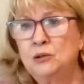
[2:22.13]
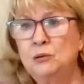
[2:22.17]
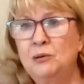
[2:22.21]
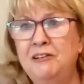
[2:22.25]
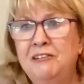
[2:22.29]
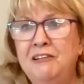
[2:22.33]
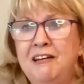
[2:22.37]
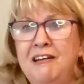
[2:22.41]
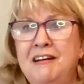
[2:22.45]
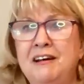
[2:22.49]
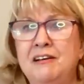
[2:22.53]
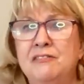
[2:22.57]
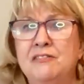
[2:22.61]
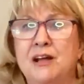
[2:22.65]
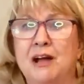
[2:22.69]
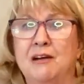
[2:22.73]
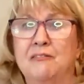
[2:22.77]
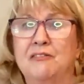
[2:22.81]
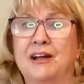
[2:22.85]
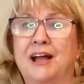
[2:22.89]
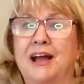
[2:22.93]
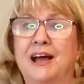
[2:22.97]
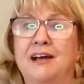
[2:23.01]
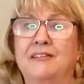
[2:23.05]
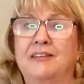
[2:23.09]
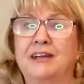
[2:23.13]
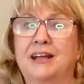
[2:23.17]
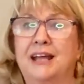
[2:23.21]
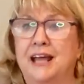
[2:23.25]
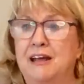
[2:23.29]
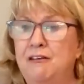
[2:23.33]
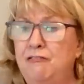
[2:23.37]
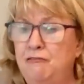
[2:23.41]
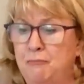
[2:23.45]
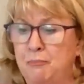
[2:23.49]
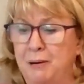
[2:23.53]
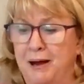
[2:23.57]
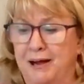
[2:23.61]
know whether any of you ever get the
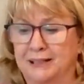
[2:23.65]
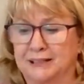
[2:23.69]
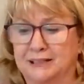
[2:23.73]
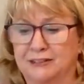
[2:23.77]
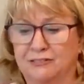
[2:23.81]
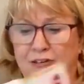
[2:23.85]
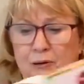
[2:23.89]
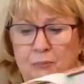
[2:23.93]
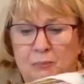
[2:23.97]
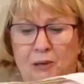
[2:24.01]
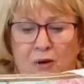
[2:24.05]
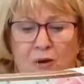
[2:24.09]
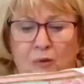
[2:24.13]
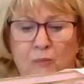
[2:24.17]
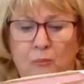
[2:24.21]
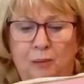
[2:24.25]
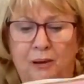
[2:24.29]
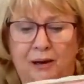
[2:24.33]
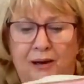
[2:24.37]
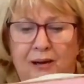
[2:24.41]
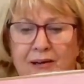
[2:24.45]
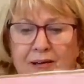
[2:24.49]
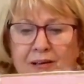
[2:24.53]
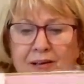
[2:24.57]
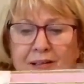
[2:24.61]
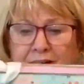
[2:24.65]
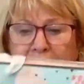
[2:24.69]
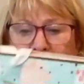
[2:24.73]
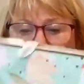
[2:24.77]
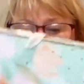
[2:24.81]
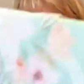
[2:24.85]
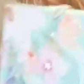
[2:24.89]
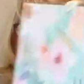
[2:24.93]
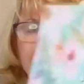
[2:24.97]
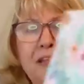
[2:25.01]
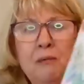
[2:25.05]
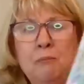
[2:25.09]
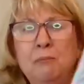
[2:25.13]
gift bags from Home Bargains,
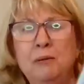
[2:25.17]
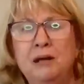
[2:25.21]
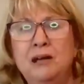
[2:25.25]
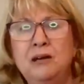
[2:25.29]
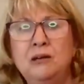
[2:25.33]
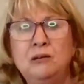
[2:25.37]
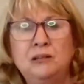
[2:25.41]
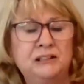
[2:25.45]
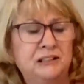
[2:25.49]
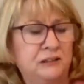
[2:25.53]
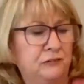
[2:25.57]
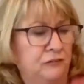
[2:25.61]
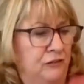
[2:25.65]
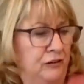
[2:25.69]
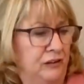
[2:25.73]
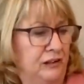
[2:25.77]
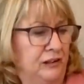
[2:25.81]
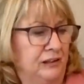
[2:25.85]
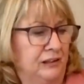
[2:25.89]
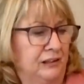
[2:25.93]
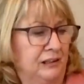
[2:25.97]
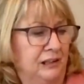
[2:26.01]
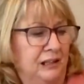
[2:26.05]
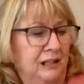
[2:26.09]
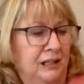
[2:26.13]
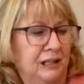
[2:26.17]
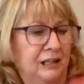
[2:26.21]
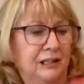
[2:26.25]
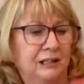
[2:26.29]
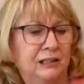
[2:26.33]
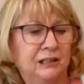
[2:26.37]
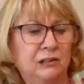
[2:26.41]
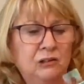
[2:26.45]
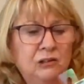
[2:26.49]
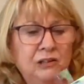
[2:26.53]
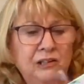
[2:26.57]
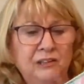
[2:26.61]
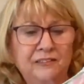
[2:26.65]
but they're beautiful.
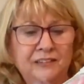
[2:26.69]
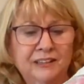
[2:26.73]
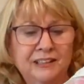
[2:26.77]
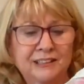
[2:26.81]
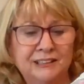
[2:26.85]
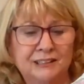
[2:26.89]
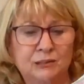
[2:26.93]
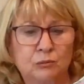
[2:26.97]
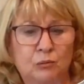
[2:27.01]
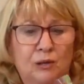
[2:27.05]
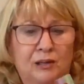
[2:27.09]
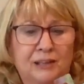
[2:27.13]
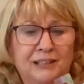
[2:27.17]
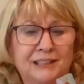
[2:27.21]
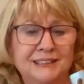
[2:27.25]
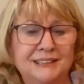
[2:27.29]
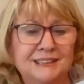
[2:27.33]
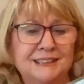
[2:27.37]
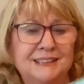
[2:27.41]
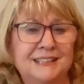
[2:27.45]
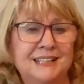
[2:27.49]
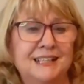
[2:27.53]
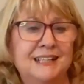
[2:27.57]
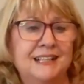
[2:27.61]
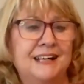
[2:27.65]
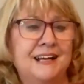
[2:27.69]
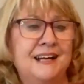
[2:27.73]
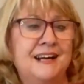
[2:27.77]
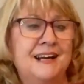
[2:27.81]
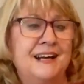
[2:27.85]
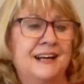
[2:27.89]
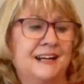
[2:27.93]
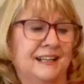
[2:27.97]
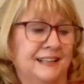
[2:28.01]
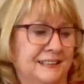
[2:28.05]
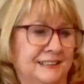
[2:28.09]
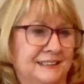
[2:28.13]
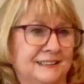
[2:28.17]
Look at this one, isn't it
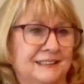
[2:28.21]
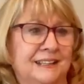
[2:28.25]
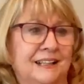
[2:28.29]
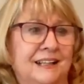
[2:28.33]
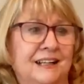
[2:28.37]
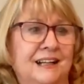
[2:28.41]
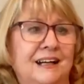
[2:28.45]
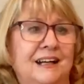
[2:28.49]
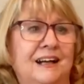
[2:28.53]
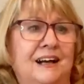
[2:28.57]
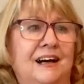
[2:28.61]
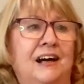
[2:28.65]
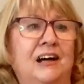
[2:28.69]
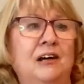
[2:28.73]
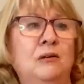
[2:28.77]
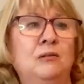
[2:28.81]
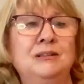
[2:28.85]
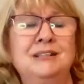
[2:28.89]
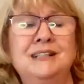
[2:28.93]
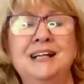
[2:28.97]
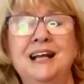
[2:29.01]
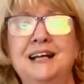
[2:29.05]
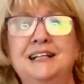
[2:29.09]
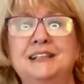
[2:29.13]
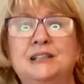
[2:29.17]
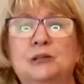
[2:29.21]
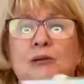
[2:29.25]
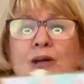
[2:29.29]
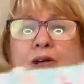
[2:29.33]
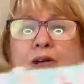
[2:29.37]
nice? I always like to